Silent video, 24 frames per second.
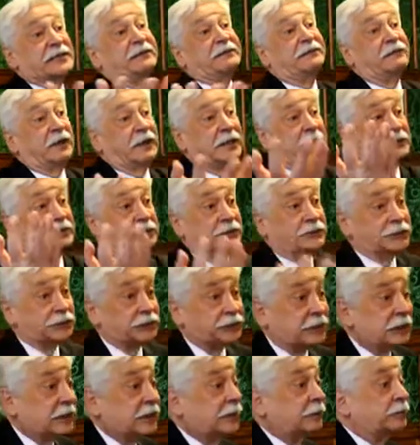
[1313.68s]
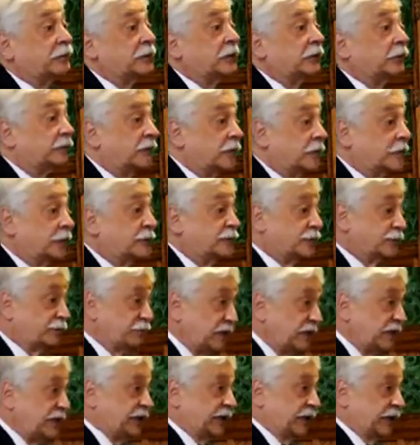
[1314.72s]
was invited to a couple of those
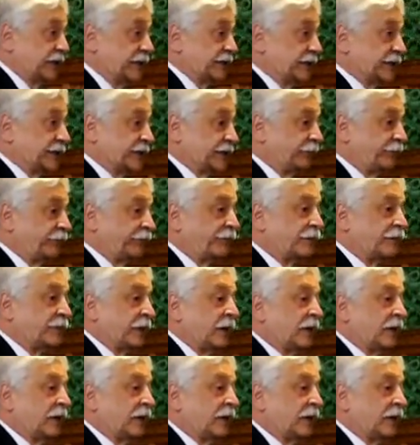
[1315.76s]
meetings.